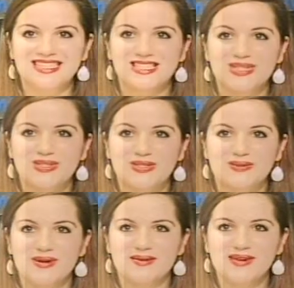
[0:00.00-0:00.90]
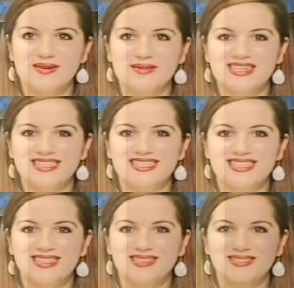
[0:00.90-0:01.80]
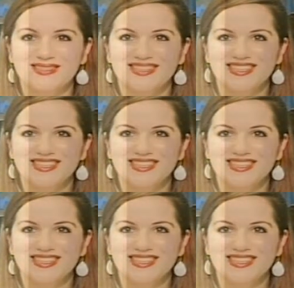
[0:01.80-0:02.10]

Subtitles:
to do what we always do.